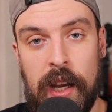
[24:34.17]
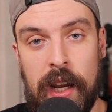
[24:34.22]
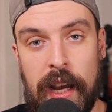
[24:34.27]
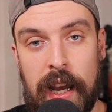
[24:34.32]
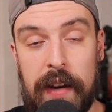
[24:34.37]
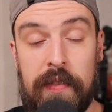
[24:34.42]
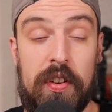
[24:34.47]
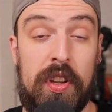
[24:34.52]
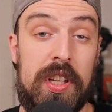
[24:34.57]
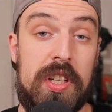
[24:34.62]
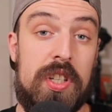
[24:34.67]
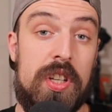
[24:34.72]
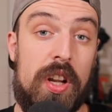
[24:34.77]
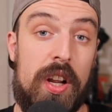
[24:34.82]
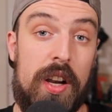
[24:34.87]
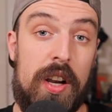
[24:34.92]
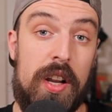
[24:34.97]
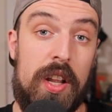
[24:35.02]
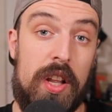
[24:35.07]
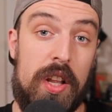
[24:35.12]
And if you're
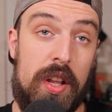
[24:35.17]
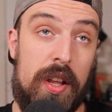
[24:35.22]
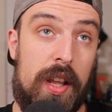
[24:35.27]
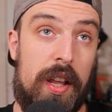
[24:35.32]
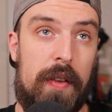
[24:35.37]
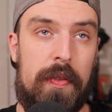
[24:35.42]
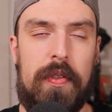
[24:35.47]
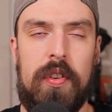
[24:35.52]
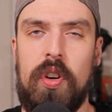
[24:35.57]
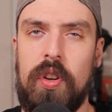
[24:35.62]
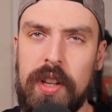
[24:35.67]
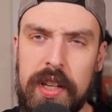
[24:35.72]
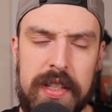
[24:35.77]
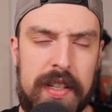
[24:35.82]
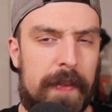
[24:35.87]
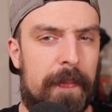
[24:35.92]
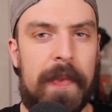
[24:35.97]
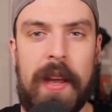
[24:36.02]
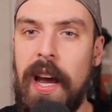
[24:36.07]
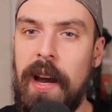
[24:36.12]
listening,
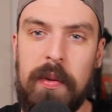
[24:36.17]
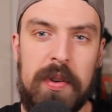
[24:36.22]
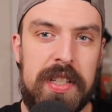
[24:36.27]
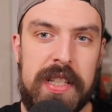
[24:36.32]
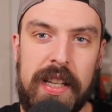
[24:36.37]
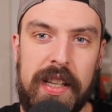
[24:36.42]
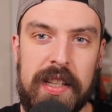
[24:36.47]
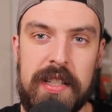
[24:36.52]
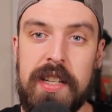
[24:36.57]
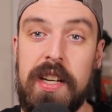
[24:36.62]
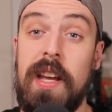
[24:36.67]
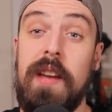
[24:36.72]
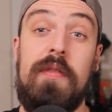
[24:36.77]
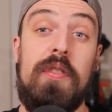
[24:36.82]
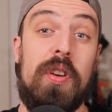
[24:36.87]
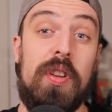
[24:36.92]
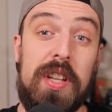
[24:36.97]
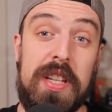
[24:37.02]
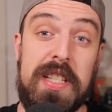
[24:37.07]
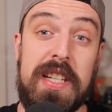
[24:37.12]
I always say listening. If
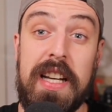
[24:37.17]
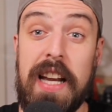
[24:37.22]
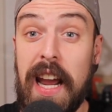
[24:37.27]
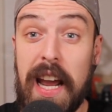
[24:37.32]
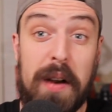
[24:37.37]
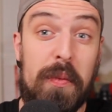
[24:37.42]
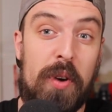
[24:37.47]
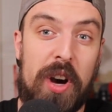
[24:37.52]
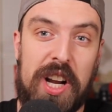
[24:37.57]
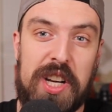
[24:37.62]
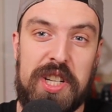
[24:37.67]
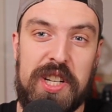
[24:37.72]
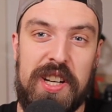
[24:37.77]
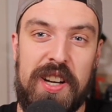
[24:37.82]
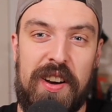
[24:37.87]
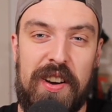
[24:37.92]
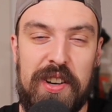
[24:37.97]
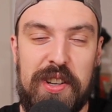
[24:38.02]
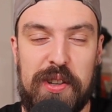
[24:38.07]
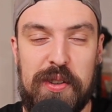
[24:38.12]
you're listening and watching
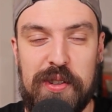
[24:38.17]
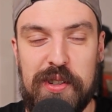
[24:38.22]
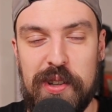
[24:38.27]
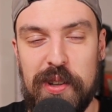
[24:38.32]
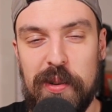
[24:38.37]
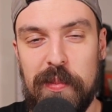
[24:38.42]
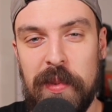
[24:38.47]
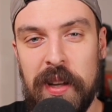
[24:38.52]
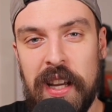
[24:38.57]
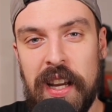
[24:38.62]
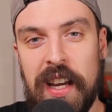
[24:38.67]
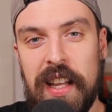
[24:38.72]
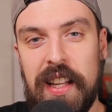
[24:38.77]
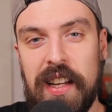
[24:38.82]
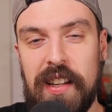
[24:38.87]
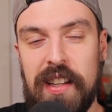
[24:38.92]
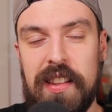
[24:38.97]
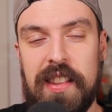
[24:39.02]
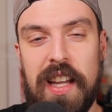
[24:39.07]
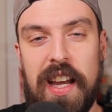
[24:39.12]
on YouTube,
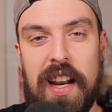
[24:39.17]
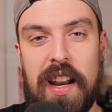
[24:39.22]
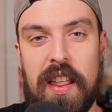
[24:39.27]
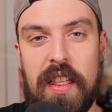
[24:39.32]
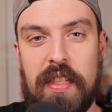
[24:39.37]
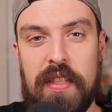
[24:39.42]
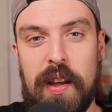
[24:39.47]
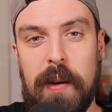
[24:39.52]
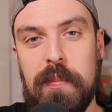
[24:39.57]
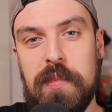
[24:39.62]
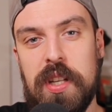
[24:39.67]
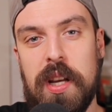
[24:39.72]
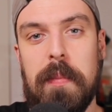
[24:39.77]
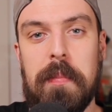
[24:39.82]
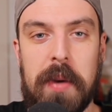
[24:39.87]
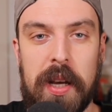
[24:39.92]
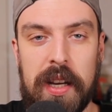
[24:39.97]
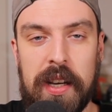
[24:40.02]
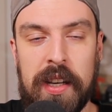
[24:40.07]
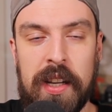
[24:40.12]
you hit that thumbs up
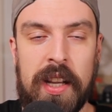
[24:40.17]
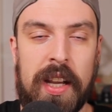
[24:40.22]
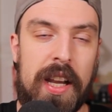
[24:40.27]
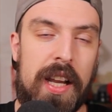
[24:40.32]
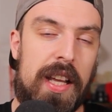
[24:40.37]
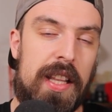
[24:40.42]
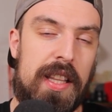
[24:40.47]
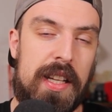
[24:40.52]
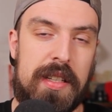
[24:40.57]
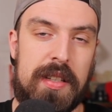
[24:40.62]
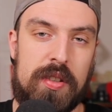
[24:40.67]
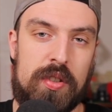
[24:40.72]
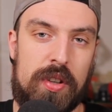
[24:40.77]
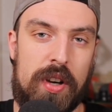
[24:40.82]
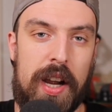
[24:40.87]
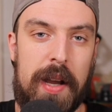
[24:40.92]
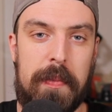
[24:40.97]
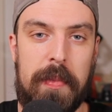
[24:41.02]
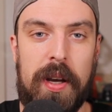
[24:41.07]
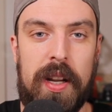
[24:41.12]
button, hit that
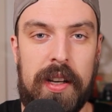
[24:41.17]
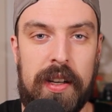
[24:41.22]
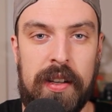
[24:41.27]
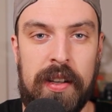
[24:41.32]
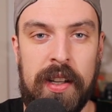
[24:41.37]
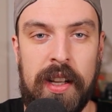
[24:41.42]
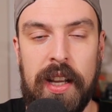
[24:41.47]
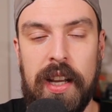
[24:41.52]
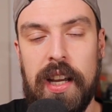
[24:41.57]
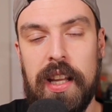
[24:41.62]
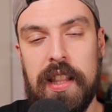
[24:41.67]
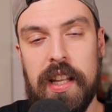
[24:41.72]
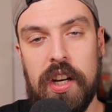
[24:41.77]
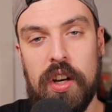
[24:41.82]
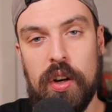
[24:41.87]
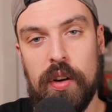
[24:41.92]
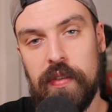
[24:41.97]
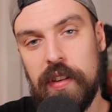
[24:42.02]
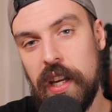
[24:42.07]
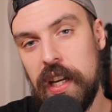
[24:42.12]
subscribe button, hit that
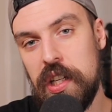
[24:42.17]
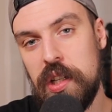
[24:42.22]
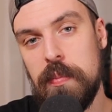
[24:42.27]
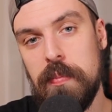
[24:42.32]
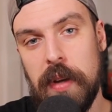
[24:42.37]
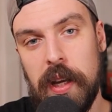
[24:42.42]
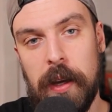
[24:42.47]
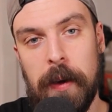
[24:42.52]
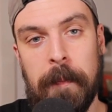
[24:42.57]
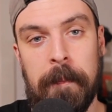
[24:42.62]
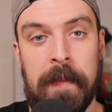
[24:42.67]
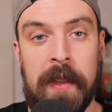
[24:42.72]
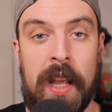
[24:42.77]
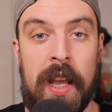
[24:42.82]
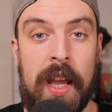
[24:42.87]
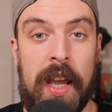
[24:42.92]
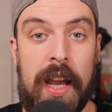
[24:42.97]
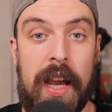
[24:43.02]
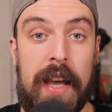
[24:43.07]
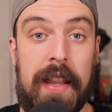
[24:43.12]
notification bell,
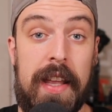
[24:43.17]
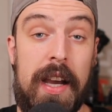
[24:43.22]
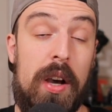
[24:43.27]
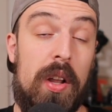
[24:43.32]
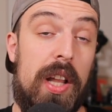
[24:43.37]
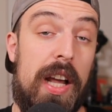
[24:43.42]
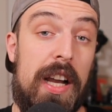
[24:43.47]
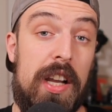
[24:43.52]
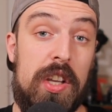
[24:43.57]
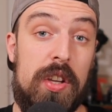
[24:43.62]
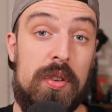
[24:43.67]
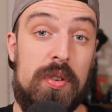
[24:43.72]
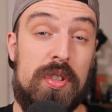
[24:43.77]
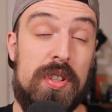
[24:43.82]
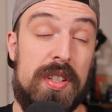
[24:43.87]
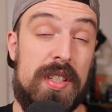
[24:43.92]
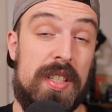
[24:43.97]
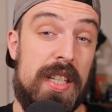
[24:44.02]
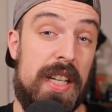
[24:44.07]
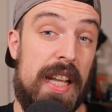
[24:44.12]
and that'll allow you
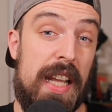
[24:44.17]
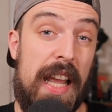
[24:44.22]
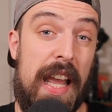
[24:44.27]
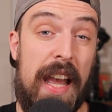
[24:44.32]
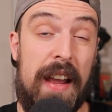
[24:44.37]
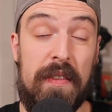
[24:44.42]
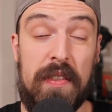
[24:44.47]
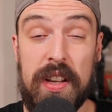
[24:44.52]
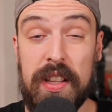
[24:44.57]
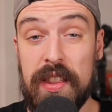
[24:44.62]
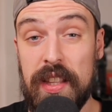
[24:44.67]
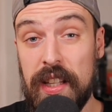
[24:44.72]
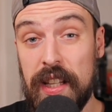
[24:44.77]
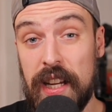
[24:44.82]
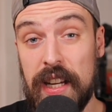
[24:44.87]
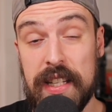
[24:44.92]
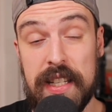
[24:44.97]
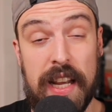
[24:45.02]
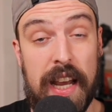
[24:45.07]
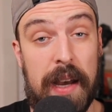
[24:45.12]
to see everything
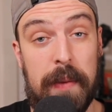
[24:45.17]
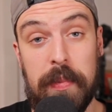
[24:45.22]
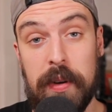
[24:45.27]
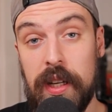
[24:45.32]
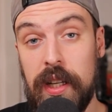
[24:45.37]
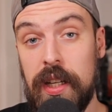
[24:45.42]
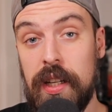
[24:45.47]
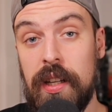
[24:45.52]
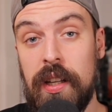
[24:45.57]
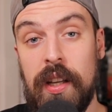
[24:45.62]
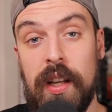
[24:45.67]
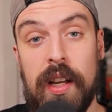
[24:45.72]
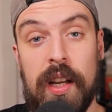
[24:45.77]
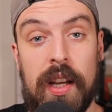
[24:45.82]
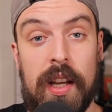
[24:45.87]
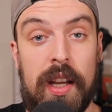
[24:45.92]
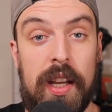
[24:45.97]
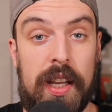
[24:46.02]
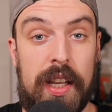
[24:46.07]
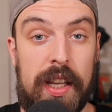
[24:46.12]
that is happening
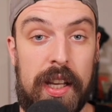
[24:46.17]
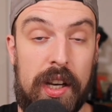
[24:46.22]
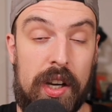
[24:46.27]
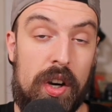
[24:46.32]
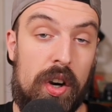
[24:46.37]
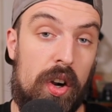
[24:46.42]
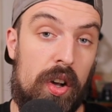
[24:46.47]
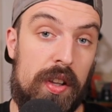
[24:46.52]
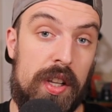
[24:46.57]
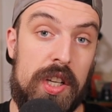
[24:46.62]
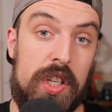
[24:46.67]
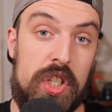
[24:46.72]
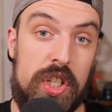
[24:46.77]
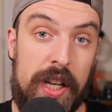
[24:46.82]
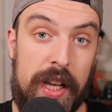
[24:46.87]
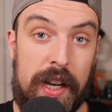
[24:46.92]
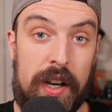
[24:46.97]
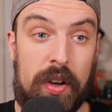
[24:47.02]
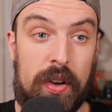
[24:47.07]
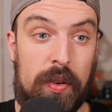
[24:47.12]
here on the
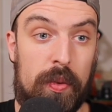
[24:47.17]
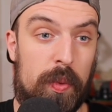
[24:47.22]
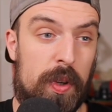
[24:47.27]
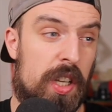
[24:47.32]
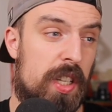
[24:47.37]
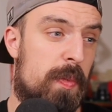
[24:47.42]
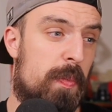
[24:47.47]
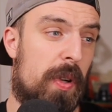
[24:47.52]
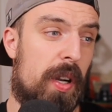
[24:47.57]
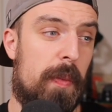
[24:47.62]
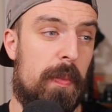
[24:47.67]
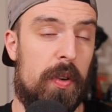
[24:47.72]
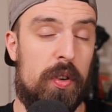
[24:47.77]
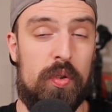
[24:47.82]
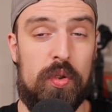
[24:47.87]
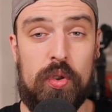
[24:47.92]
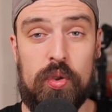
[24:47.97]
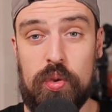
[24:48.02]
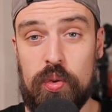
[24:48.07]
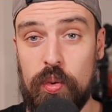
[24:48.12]
channel. We just put up an
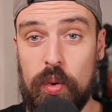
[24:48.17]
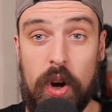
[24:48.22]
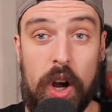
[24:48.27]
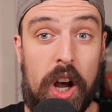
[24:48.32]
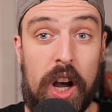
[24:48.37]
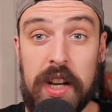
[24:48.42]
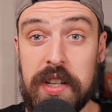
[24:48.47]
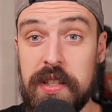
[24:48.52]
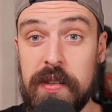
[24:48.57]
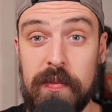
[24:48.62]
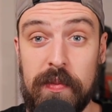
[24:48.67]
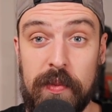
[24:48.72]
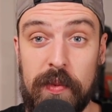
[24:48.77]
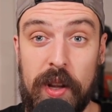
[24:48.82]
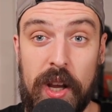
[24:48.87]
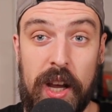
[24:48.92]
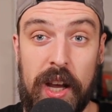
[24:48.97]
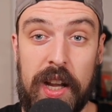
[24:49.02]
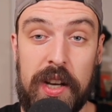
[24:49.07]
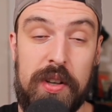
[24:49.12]
awesome
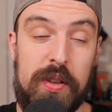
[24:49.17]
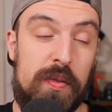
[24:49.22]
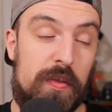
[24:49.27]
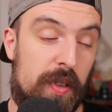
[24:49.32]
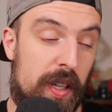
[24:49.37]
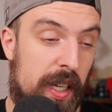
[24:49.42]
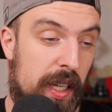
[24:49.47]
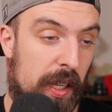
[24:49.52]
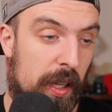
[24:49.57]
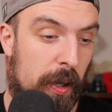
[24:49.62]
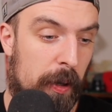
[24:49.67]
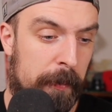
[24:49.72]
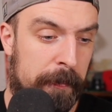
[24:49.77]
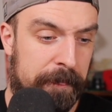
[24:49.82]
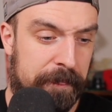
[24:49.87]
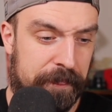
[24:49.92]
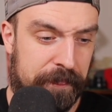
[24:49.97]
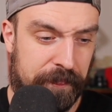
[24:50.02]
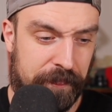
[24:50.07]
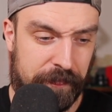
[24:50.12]
new video.
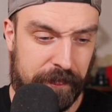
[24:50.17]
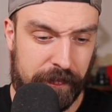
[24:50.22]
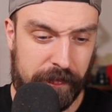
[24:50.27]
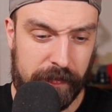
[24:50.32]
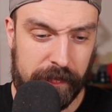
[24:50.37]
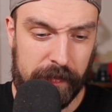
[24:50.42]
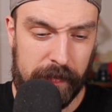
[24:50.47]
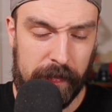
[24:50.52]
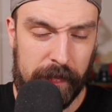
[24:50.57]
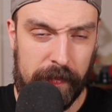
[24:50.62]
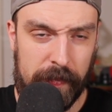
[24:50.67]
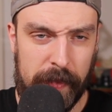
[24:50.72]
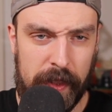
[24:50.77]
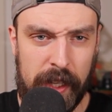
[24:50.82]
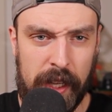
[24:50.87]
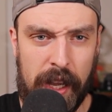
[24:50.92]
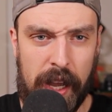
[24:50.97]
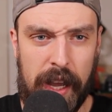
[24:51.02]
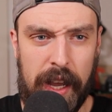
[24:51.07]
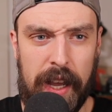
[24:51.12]

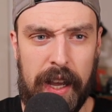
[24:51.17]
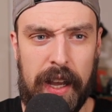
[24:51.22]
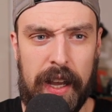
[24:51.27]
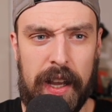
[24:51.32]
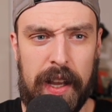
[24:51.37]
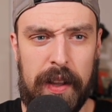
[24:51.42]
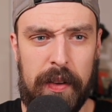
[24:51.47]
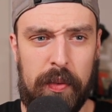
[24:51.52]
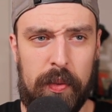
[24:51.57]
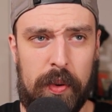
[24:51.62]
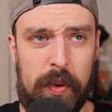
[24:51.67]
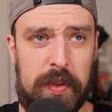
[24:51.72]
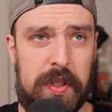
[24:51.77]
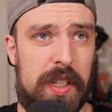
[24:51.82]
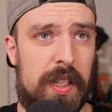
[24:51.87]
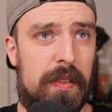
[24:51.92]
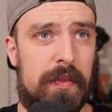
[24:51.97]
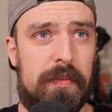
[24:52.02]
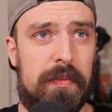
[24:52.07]
What was it?